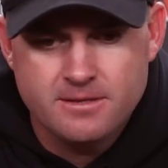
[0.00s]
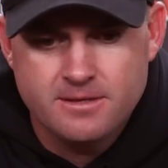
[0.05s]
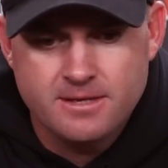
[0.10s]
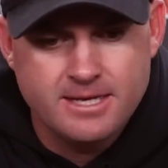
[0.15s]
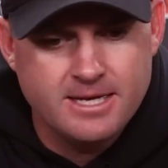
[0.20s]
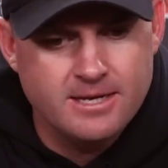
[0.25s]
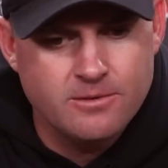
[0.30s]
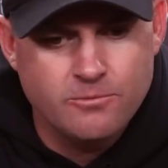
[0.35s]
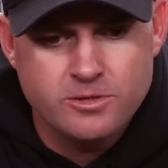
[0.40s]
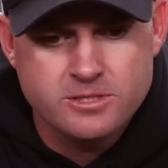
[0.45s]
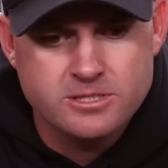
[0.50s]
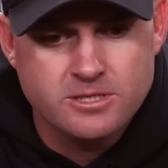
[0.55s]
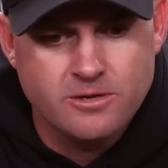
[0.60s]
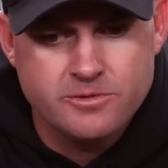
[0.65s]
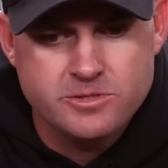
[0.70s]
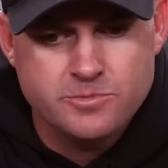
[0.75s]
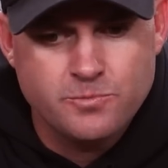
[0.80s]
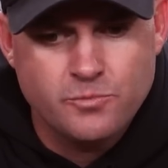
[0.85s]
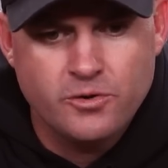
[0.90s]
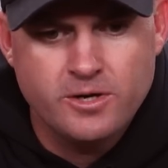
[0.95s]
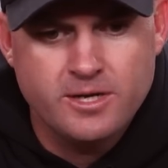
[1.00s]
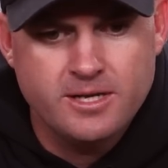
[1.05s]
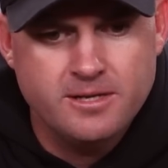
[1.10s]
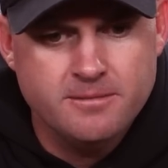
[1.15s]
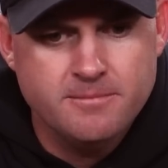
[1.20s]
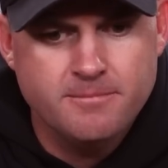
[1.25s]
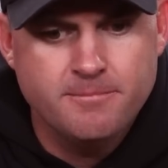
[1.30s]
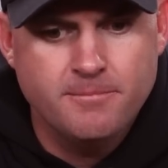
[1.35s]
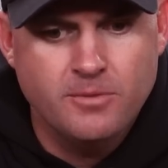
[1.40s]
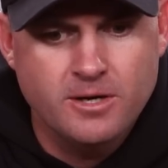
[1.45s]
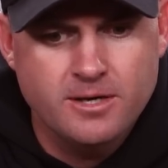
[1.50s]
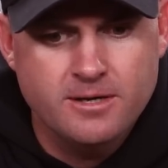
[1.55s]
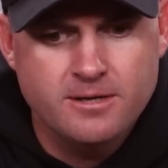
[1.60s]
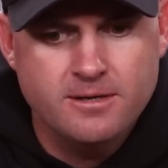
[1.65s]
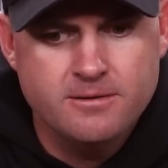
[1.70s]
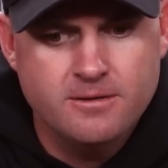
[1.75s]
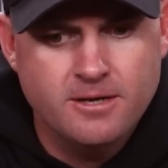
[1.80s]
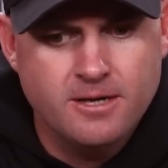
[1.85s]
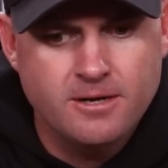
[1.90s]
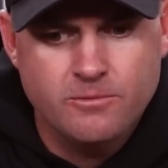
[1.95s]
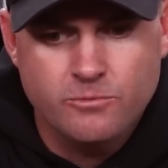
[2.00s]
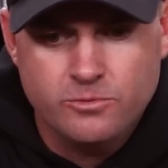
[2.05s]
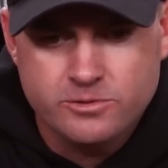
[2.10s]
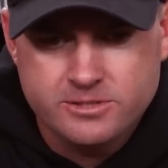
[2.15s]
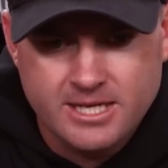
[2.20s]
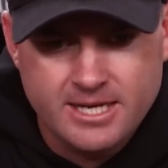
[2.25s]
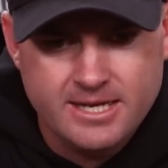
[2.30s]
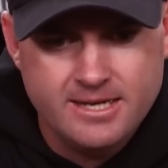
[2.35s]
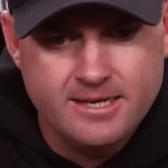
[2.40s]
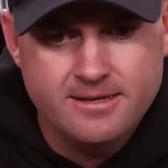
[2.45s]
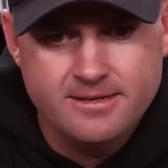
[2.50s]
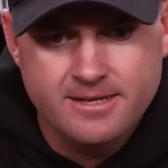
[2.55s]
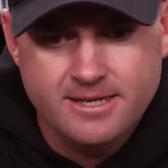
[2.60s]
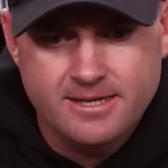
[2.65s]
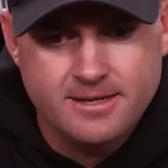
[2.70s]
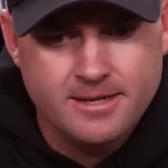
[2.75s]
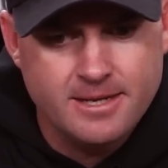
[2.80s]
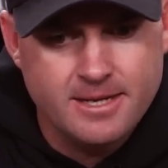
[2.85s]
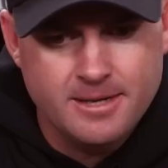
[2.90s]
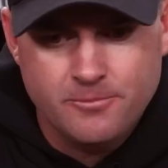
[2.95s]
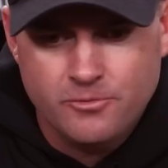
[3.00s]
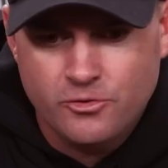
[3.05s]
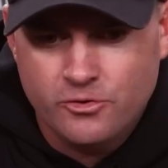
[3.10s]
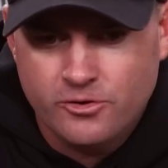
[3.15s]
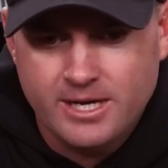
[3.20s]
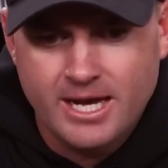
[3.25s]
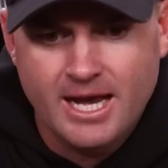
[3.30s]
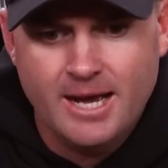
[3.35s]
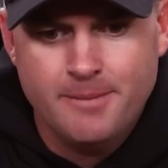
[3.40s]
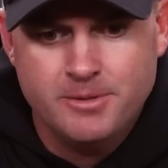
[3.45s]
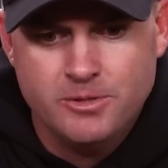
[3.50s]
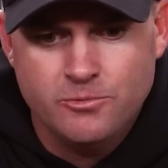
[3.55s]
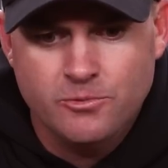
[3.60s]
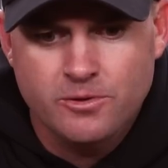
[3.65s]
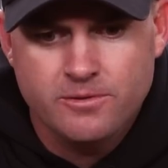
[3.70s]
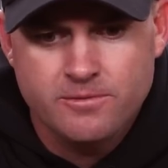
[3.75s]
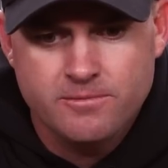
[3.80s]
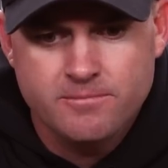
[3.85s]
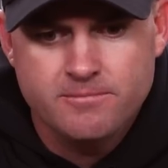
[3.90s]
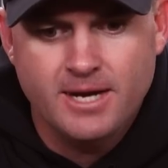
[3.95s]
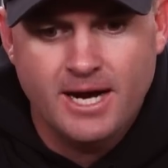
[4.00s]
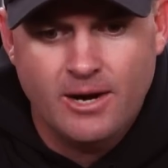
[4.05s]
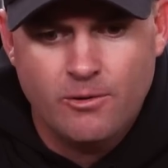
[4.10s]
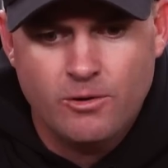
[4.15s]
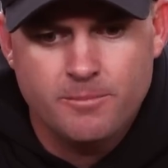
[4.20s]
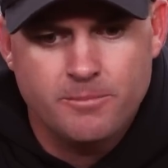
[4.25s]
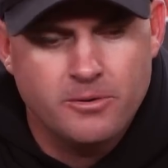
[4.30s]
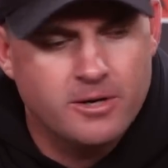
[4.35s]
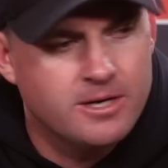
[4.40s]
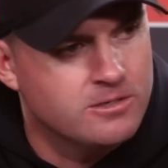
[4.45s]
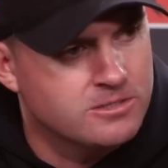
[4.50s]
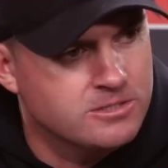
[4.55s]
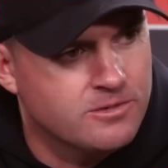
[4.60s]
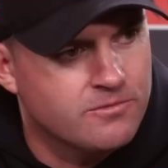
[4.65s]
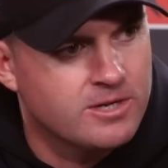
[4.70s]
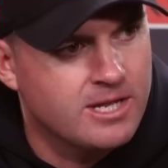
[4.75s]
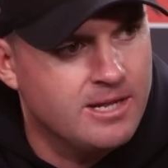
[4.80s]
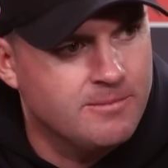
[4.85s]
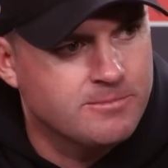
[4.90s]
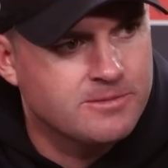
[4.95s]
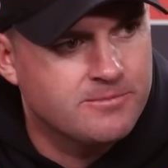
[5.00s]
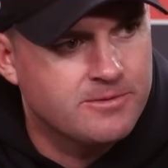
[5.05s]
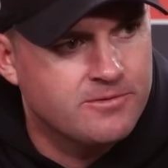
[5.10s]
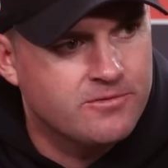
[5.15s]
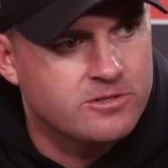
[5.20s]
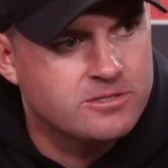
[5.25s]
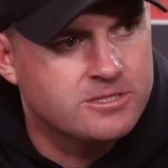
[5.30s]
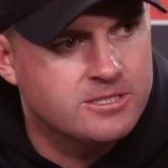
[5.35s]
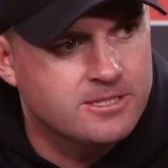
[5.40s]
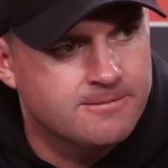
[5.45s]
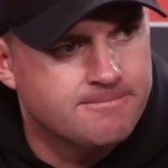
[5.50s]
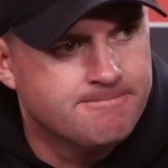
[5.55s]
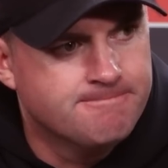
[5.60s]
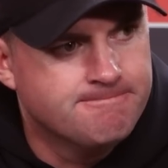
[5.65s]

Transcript: Again, it wasn't always pretty, but we'll take it, and I'm really happy with how our players overcame some adversity.